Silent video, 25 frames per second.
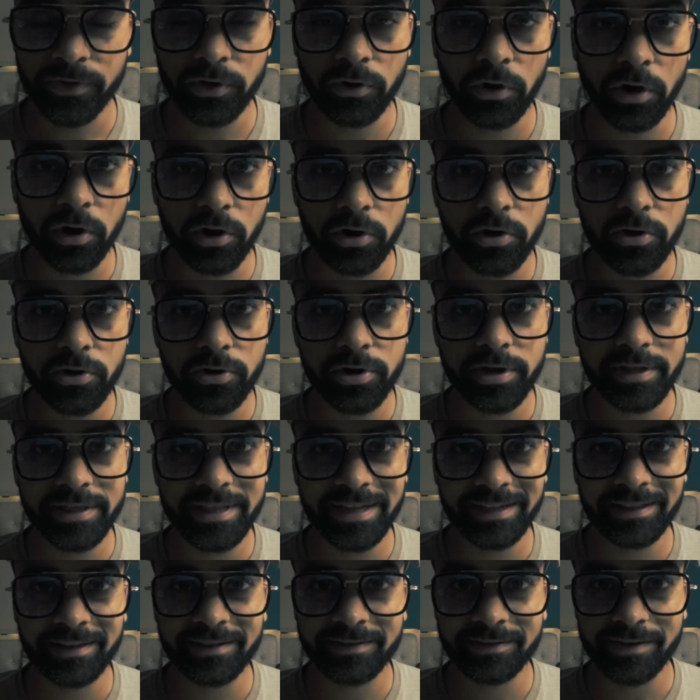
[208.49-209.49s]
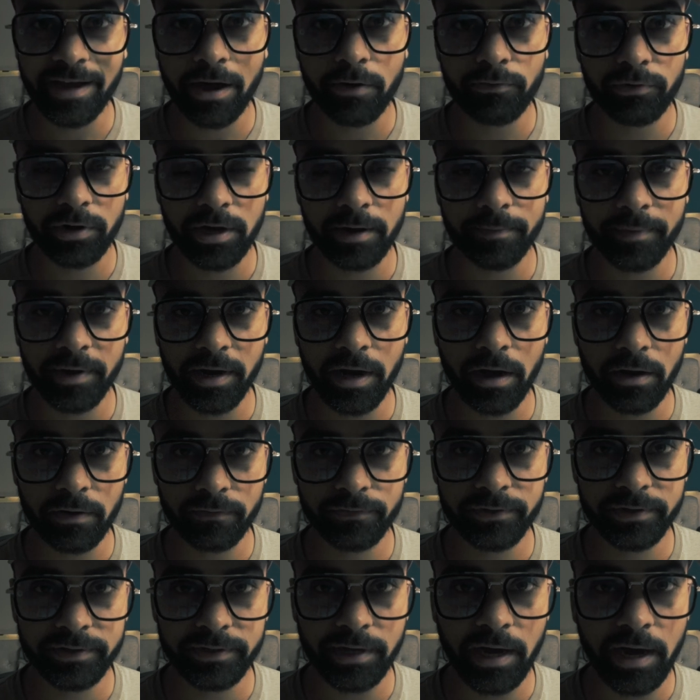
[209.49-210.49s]
You heard that the sound coming out
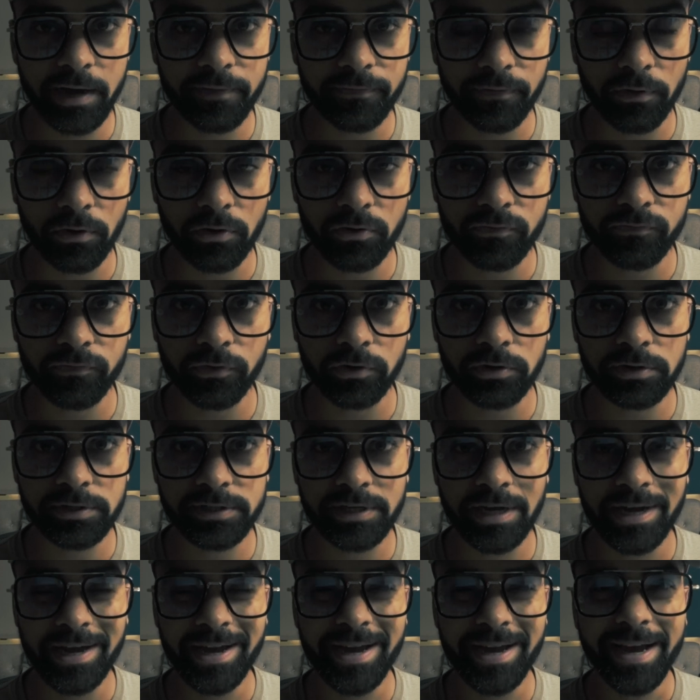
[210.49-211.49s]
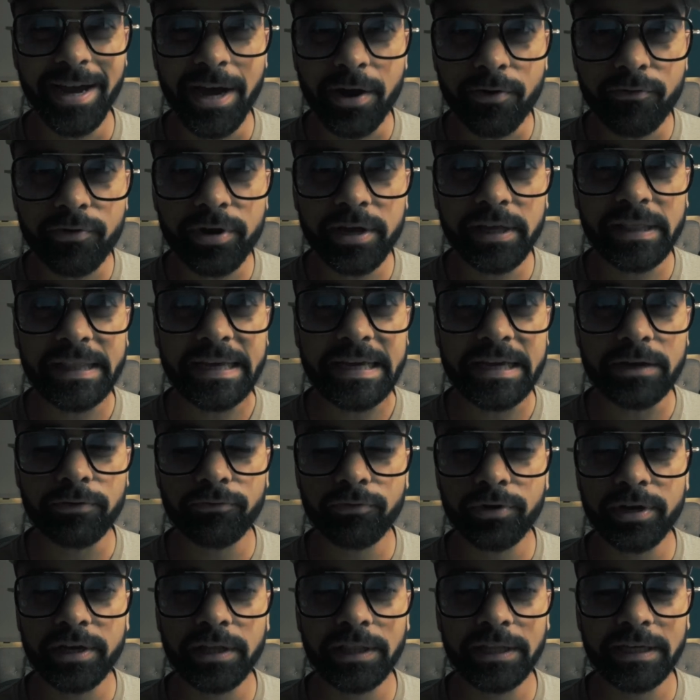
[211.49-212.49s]
of this iPhone was
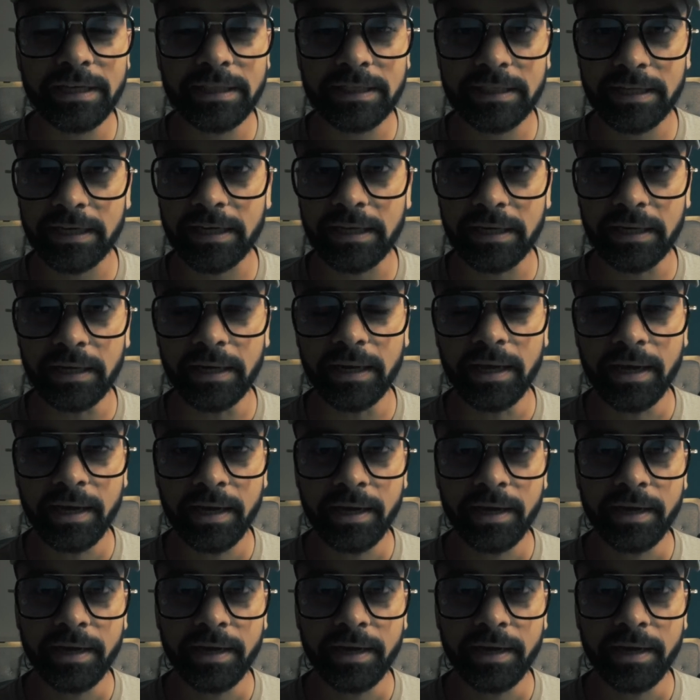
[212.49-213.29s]
really thin.